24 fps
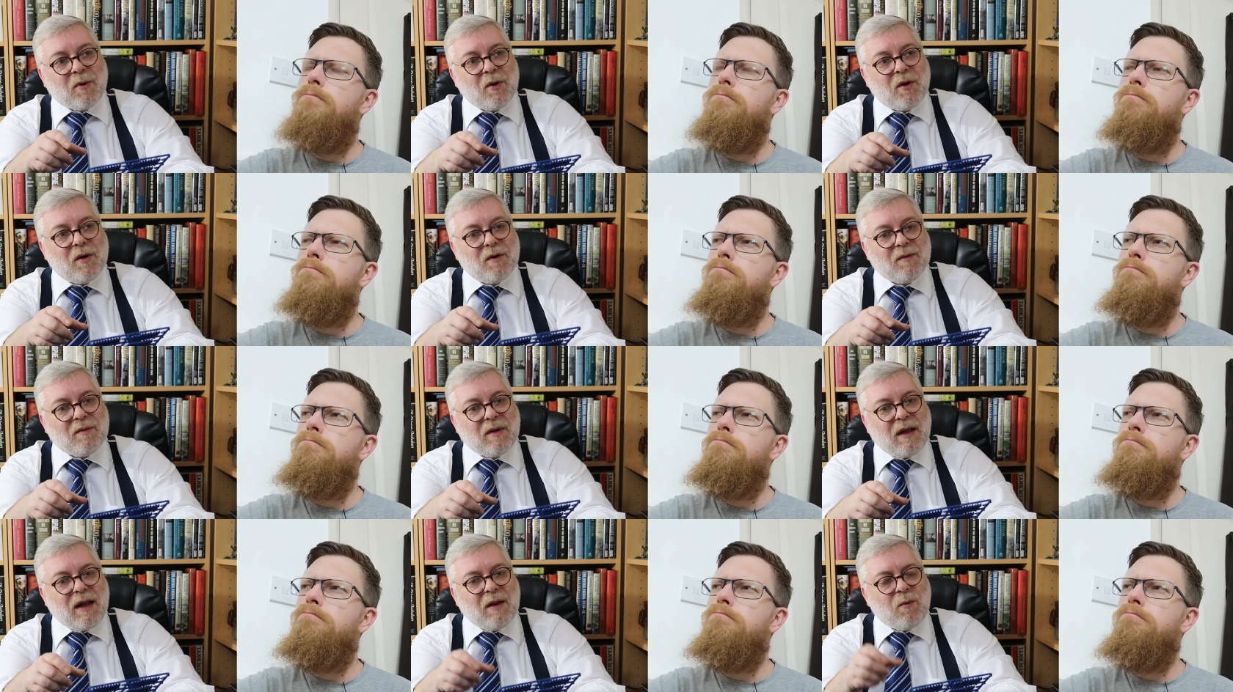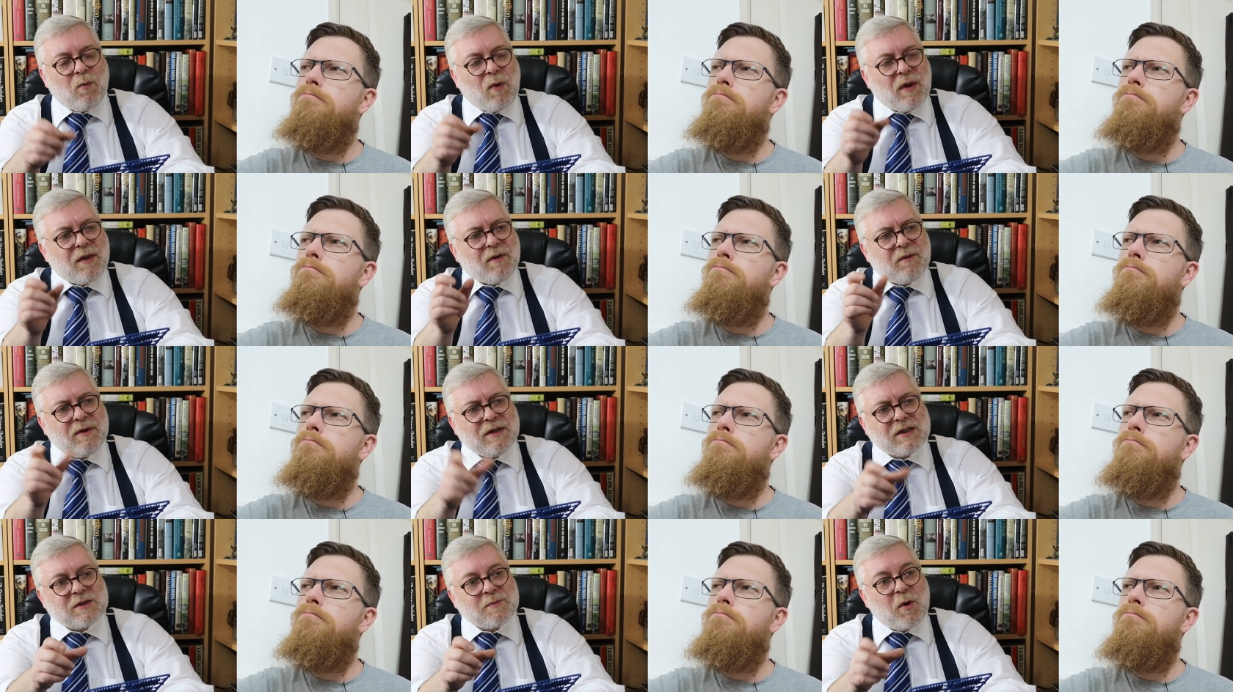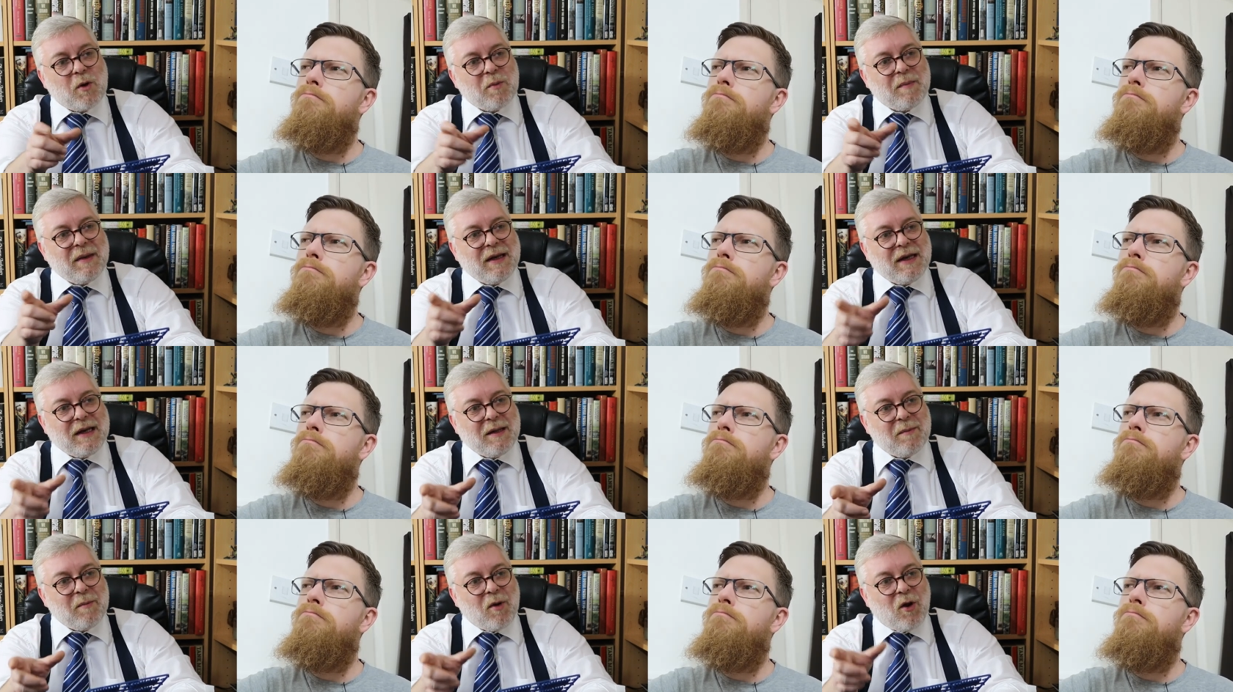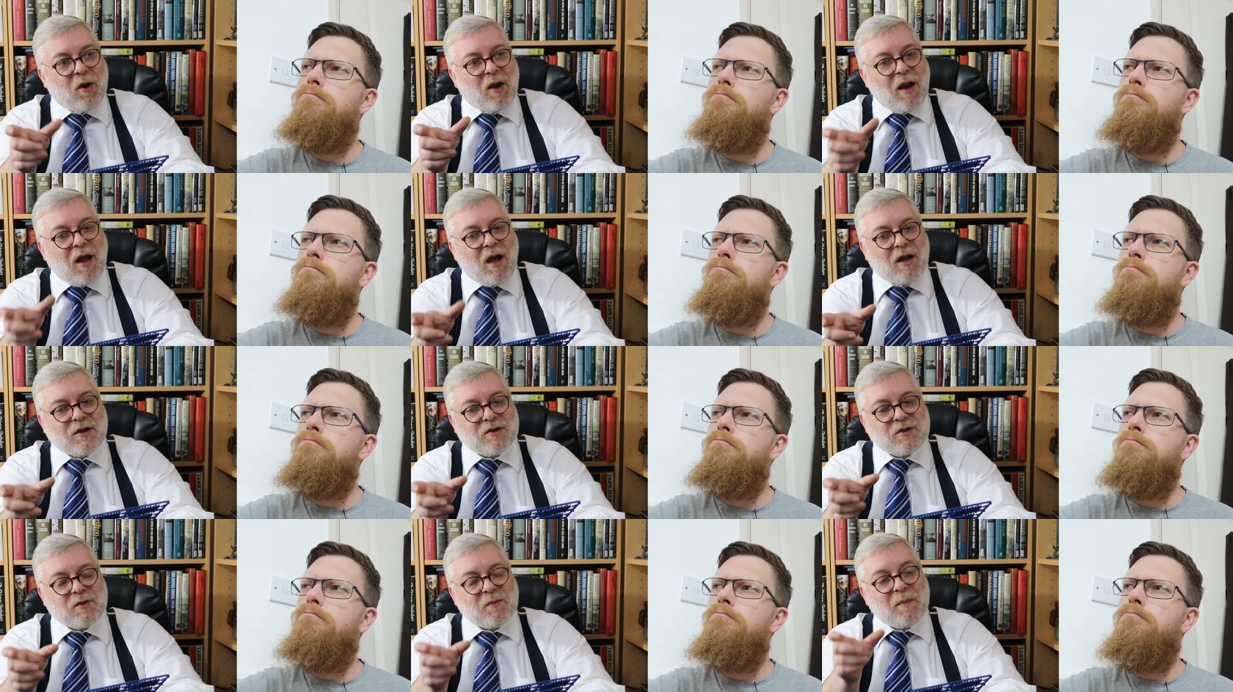Speaker 1: but whether it's small, medium, or
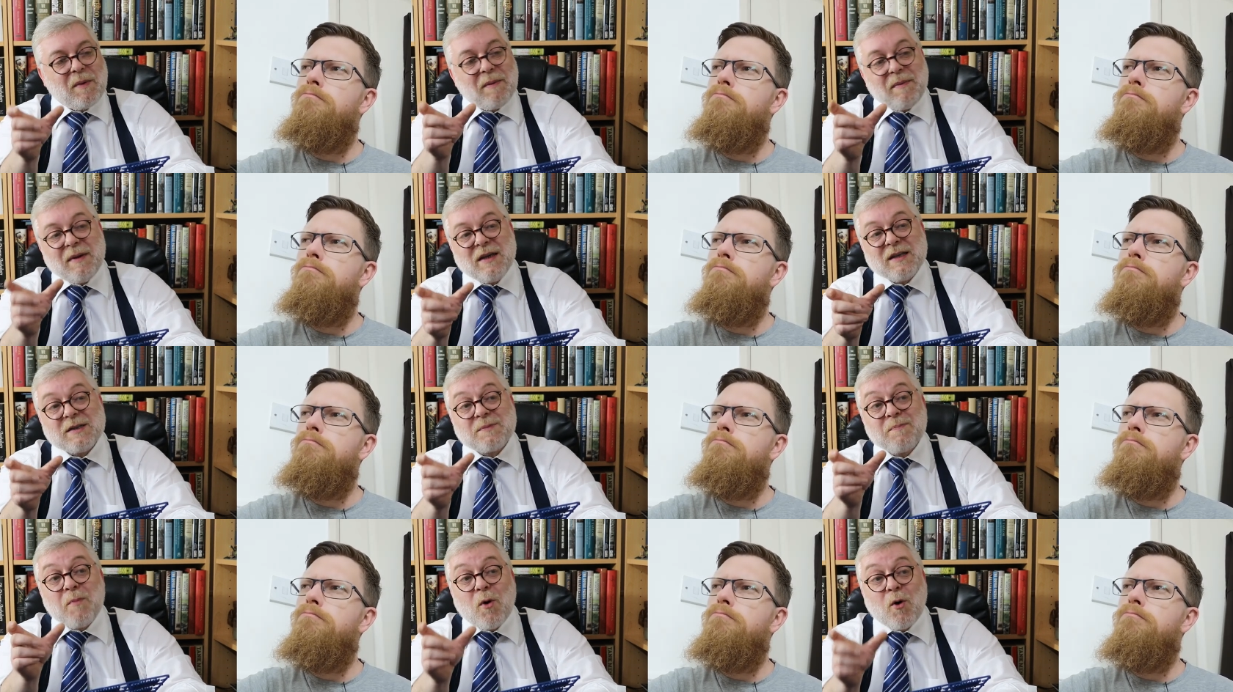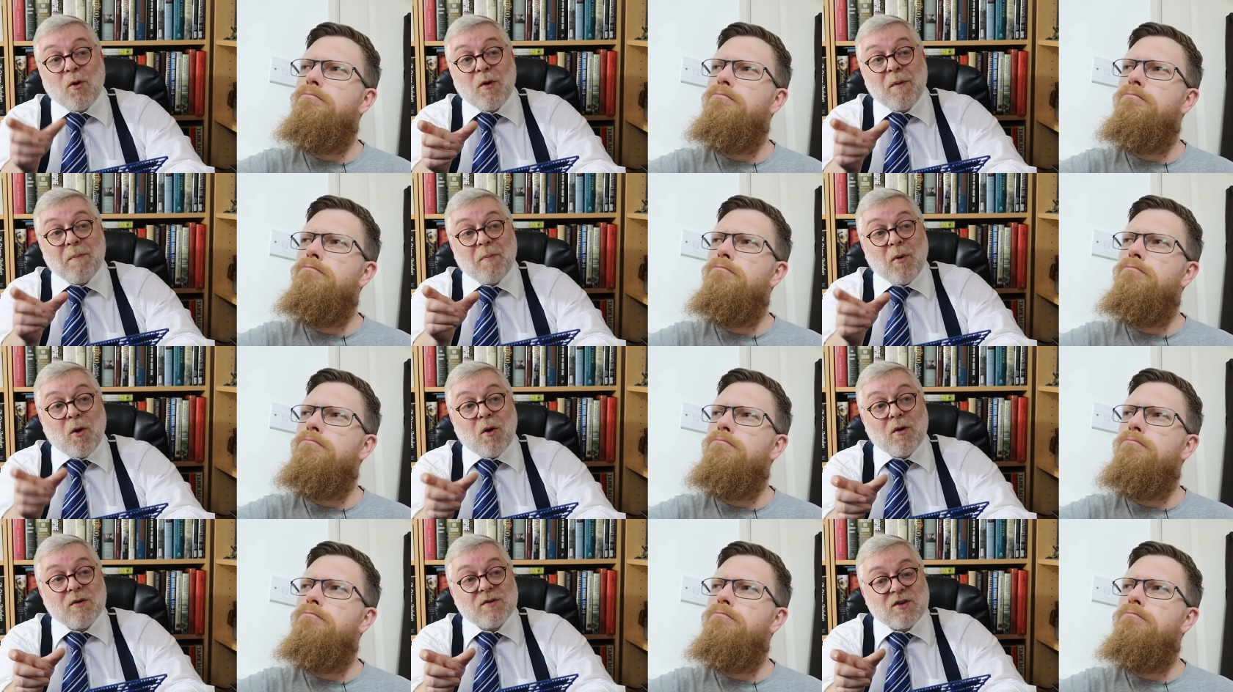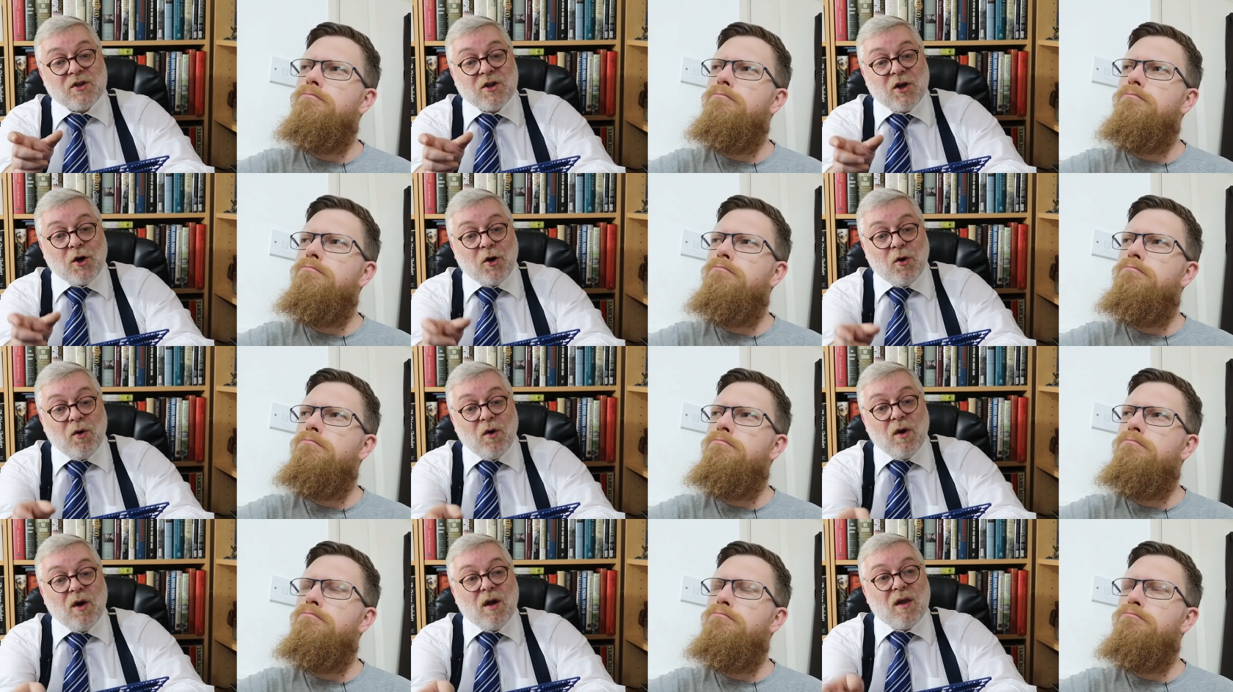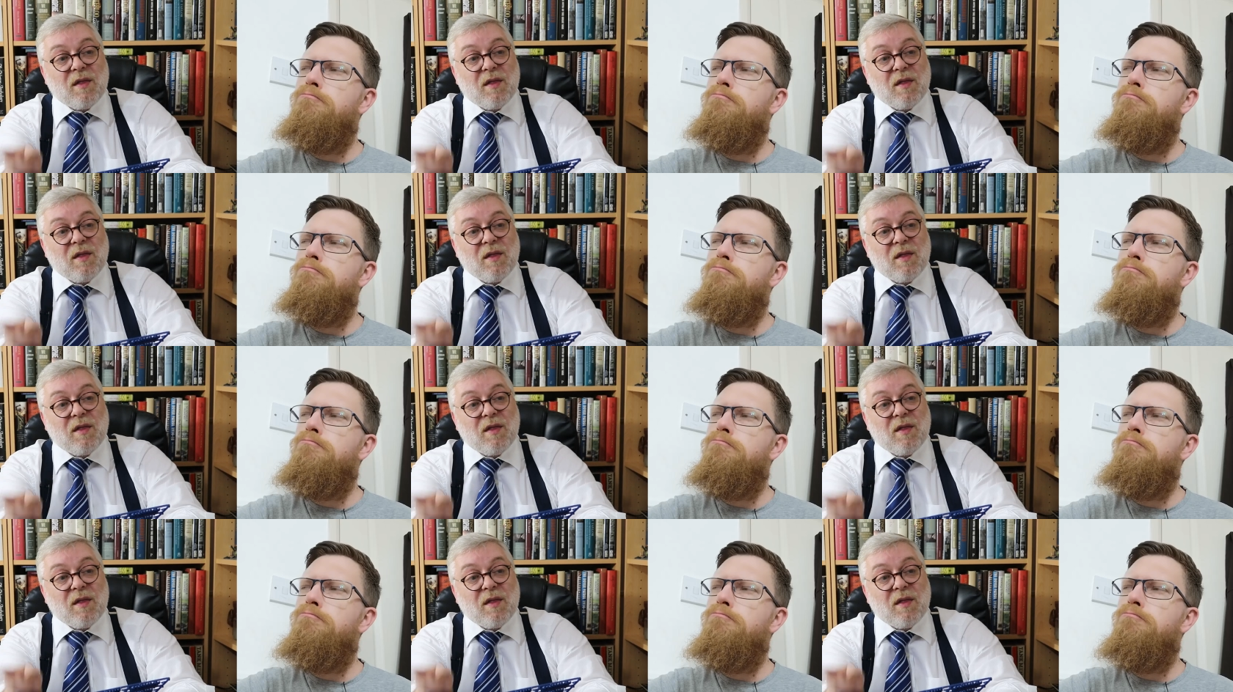large, maybe it's more important to know